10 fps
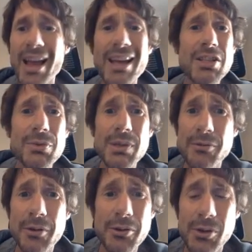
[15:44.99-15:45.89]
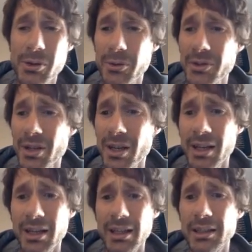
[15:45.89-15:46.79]
Answering phone calls.
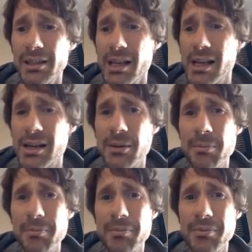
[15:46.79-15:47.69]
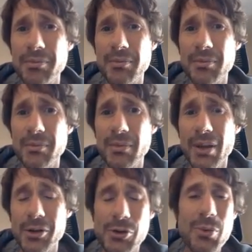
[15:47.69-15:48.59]

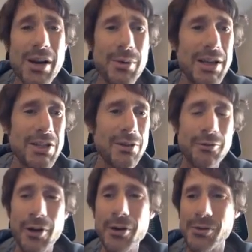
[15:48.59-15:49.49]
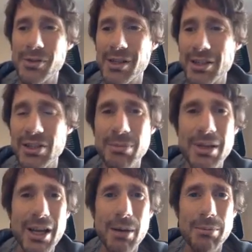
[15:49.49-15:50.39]
A good way to answer the phone is to
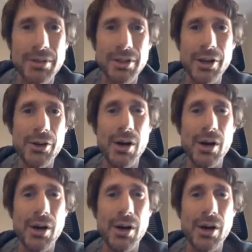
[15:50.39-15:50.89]
pick up and go,